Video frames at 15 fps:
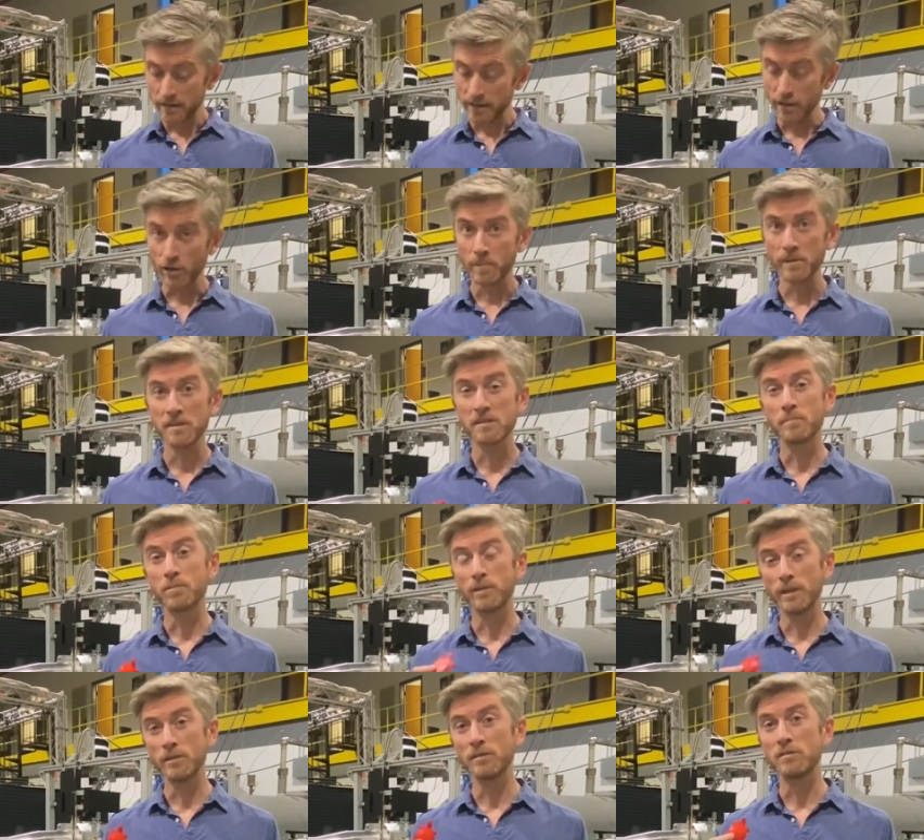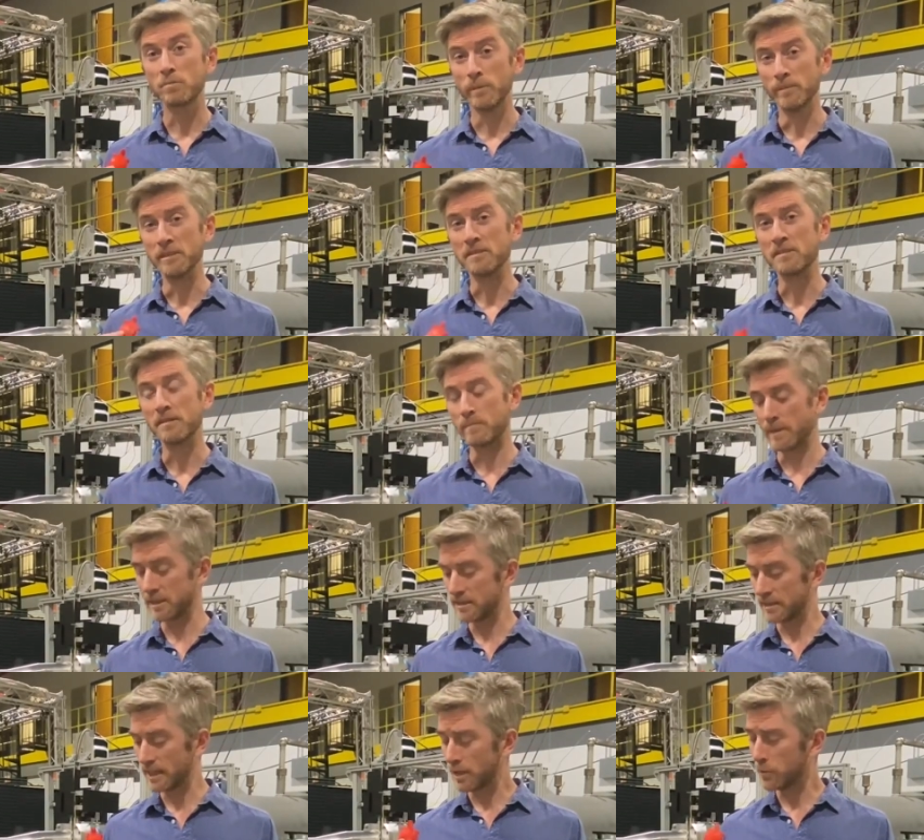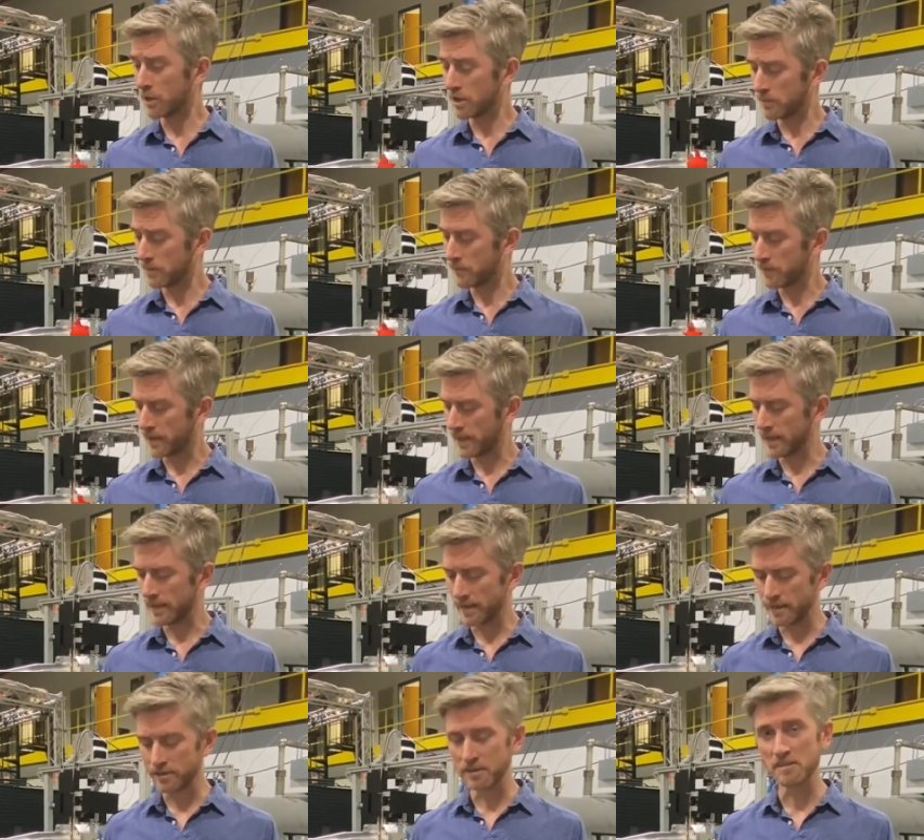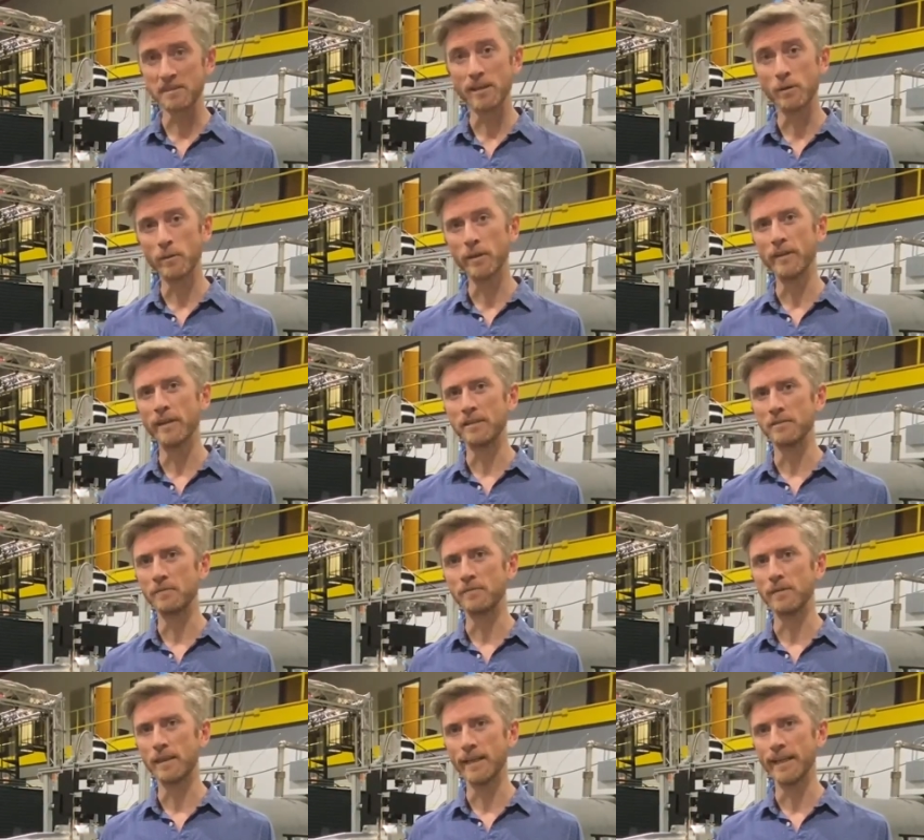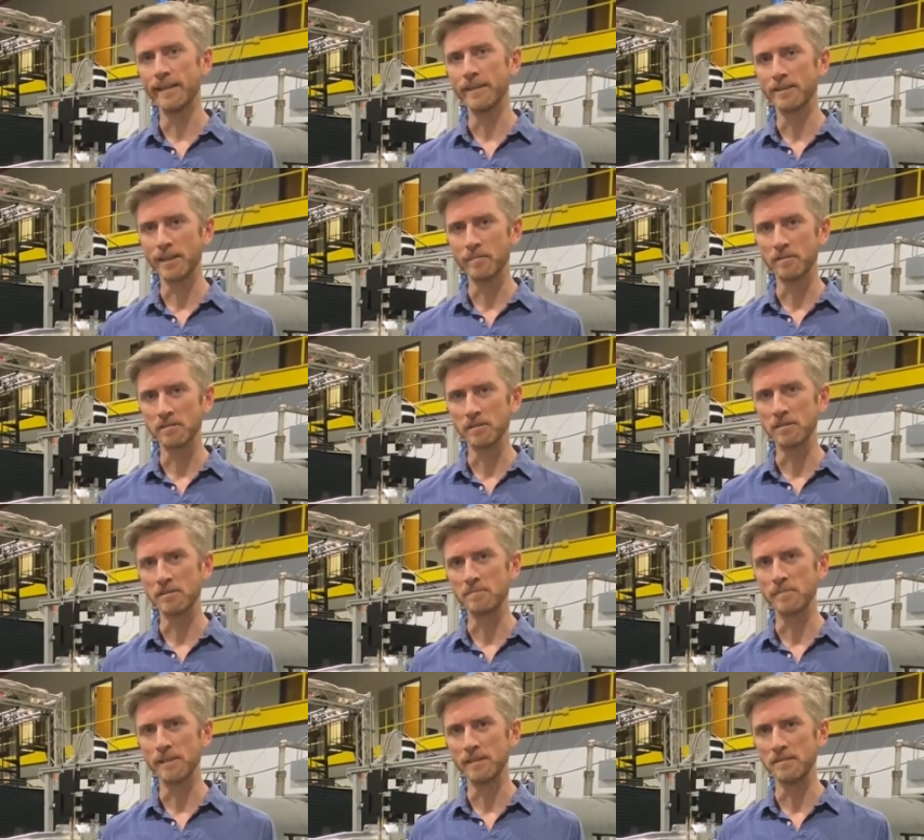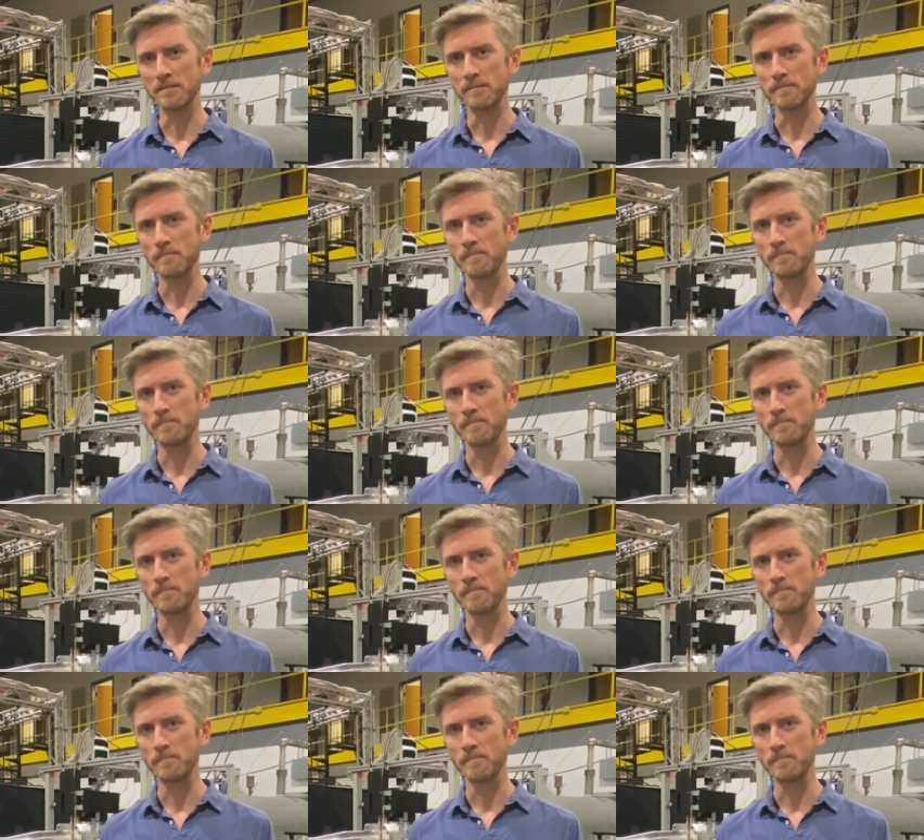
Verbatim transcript: Terrapins are pretty good swimmers, but today we're going to be finding out just how well they can fly at hypersonic speeds.